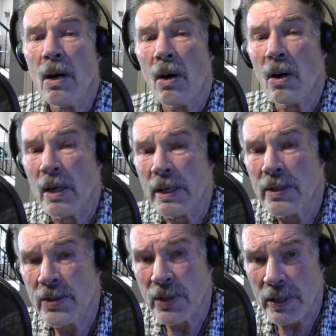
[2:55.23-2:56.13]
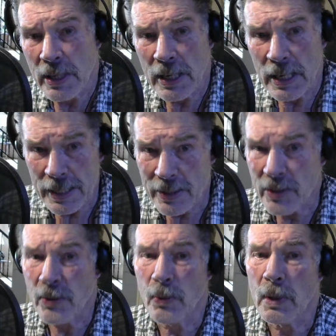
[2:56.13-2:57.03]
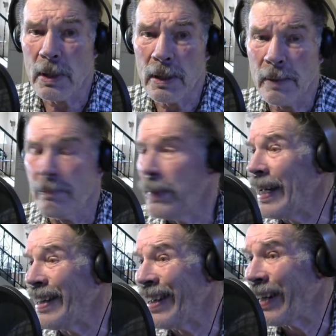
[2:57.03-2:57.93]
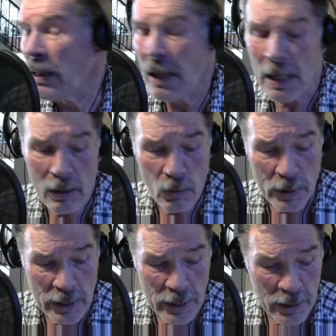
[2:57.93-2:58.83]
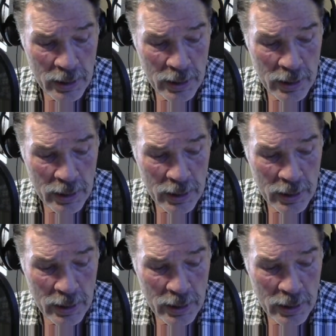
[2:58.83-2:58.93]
on Sunday nights at 9 o'clock when I